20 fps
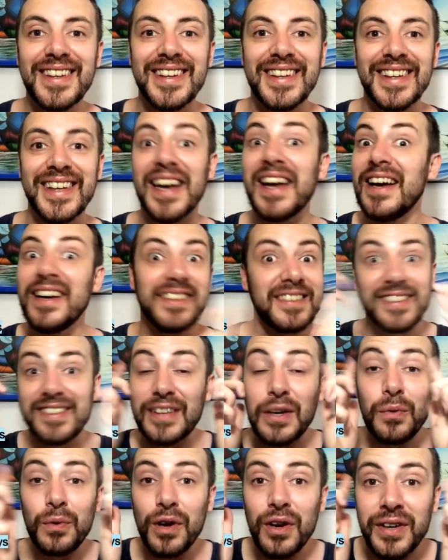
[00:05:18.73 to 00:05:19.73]
Okay,
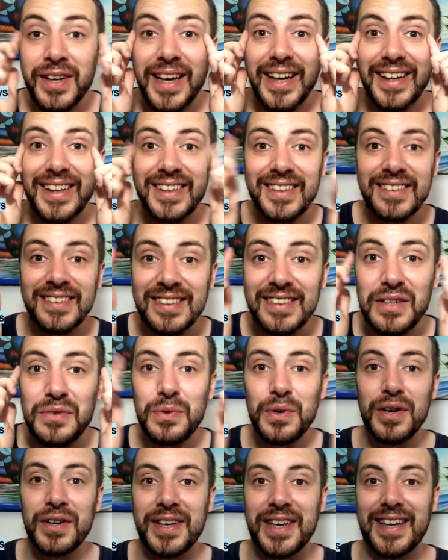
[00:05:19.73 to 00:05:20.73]
still looking, still
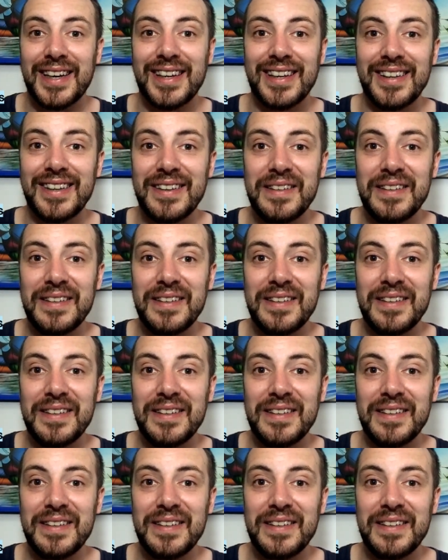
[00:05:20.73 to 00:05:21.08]
looking.